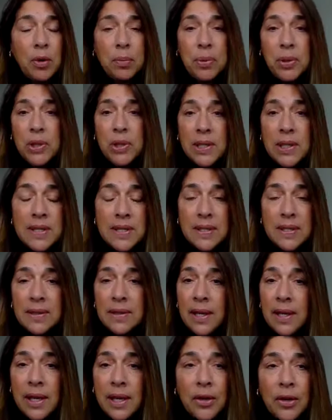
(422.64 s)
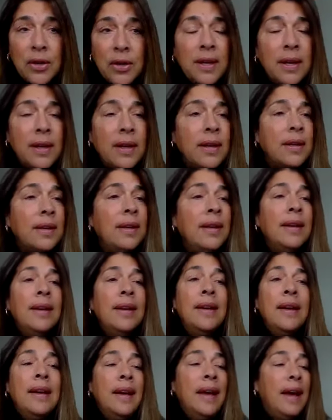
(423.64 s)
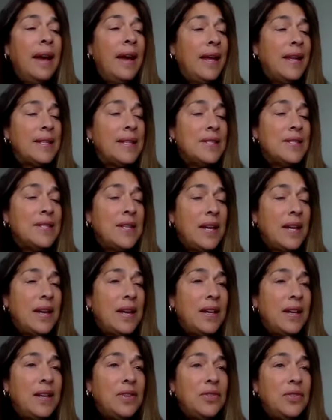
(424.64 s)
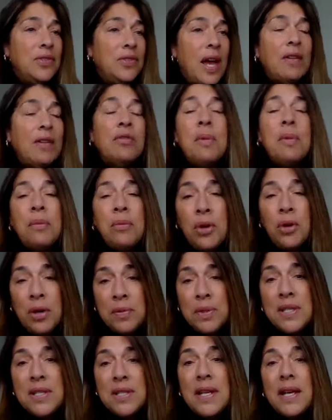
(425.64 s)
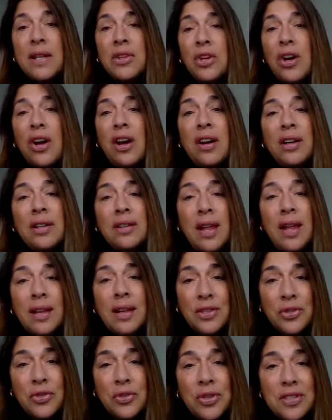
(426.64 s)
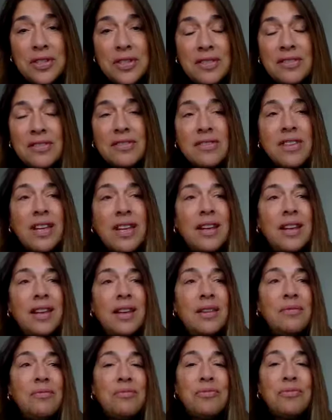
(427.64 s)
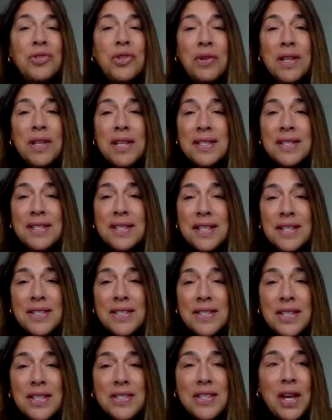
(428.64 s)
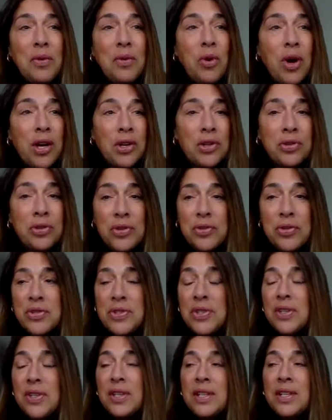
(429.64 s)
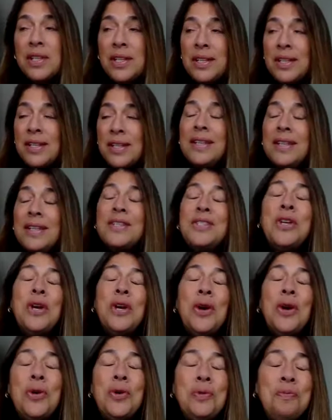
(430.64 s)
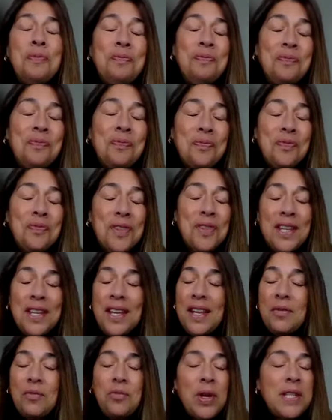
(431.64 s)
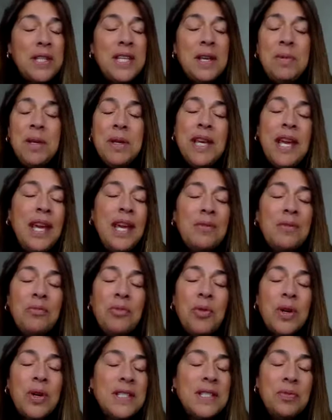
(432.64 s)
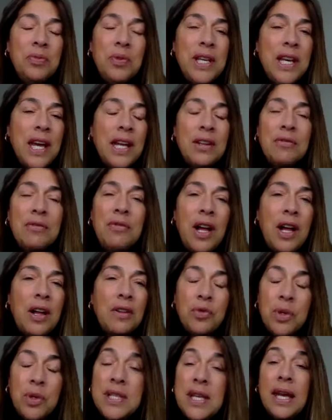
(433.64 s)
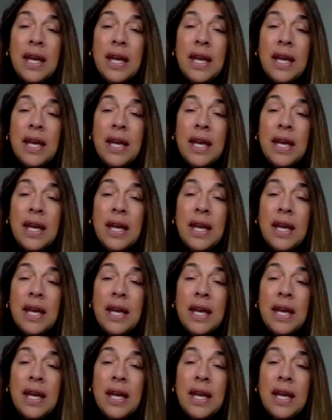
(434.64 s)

were police in the area. And I remember I would stay in the car and lock the doors during the site walkthroughs. So once I got involved